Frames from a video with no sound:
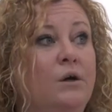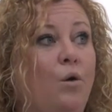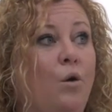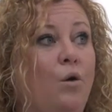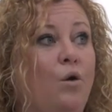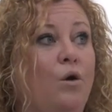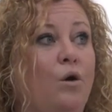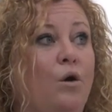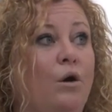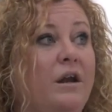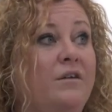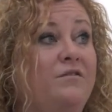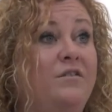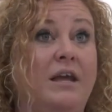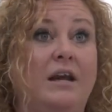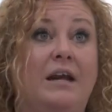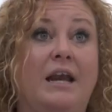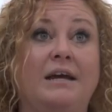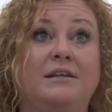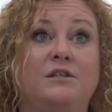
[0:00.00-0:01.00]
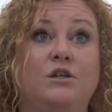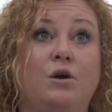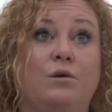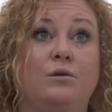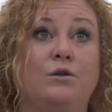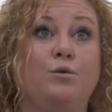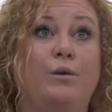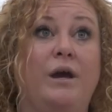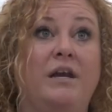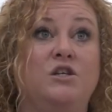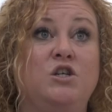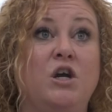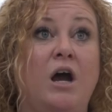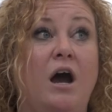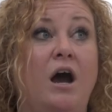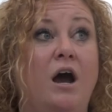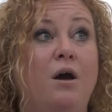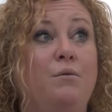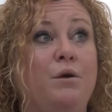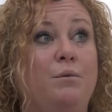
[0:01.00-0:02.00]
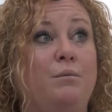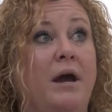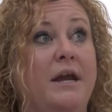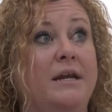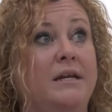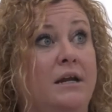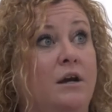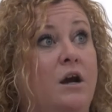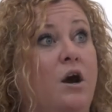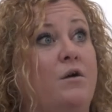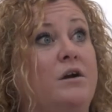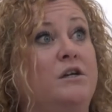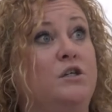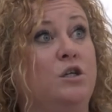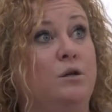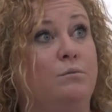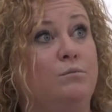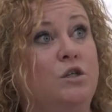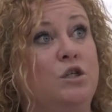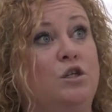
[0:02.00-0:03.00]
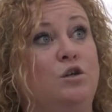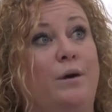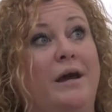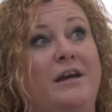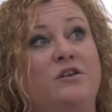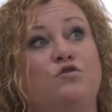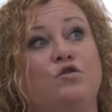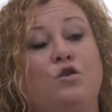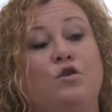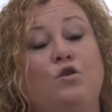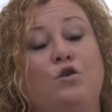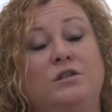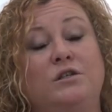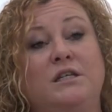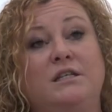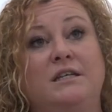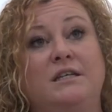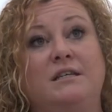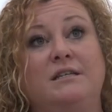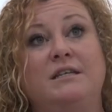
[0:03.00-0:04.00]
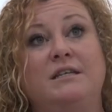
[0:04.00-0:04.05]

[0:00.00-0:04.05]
Or if they'd like to go into HR, we might encourage them to do extra courses in